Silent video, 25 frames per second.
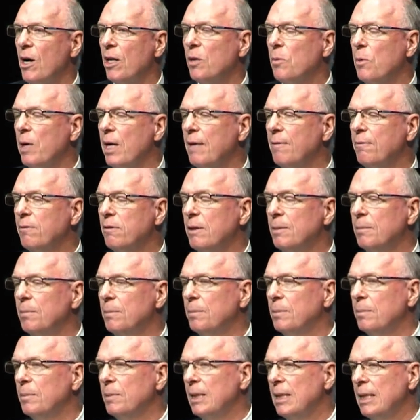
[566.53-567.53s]
the way
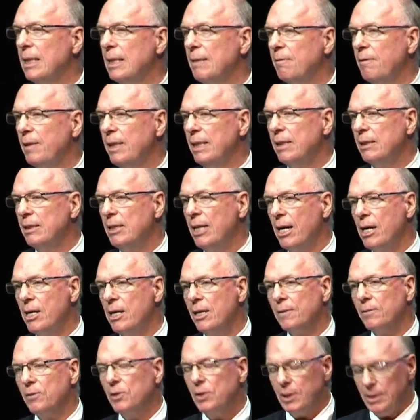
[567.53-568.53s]
from feed-in
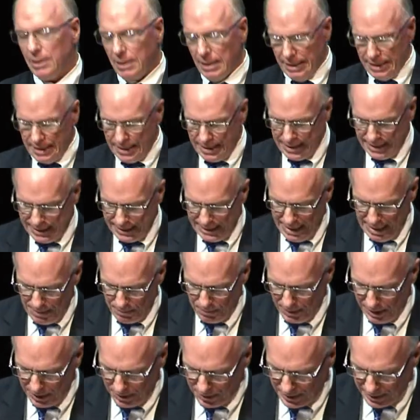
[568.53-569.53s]
tariffs, net
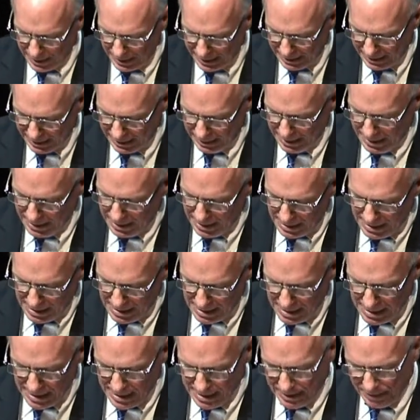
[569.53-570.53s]
metering,
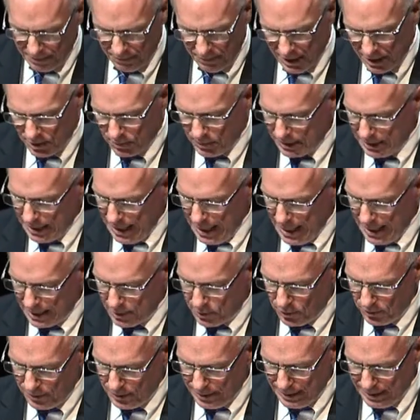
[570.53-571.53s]
investment tax
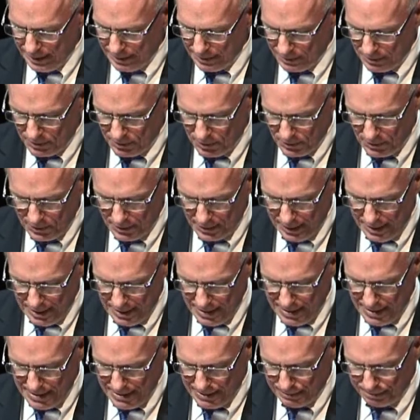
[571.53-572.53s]
credits,
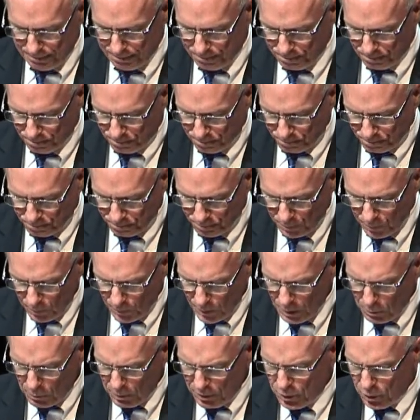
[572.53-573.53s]

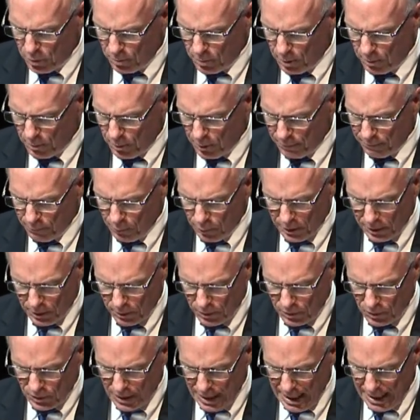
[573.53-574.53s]
renewable portfolio
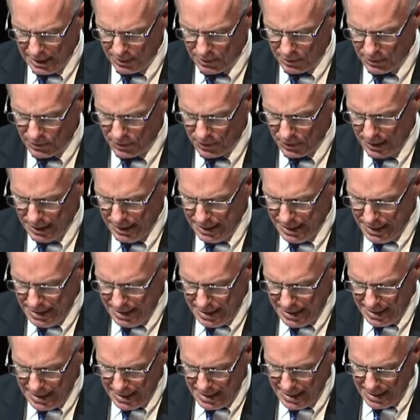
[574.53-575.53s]
standards.
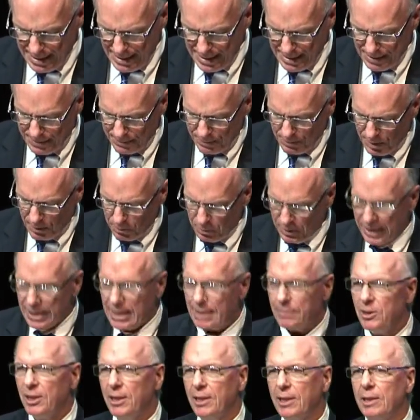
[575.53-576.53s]
But we
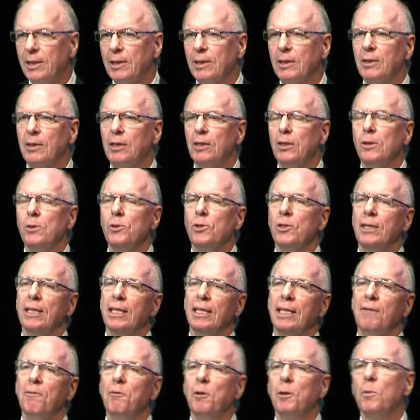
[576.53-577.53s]
come to the conclusion
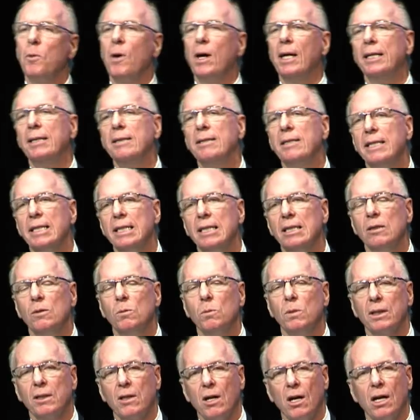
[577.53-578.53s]
that if we want to deal
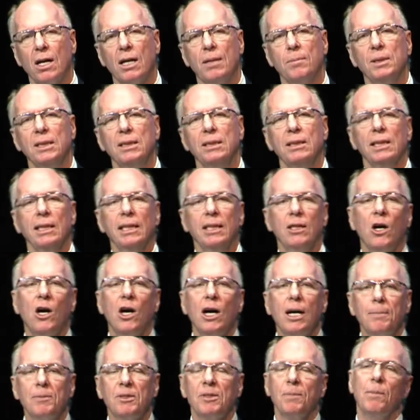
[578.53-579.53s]
with carbon and
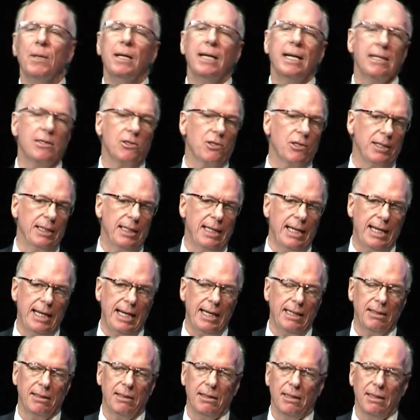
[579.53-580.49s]
optimize on that,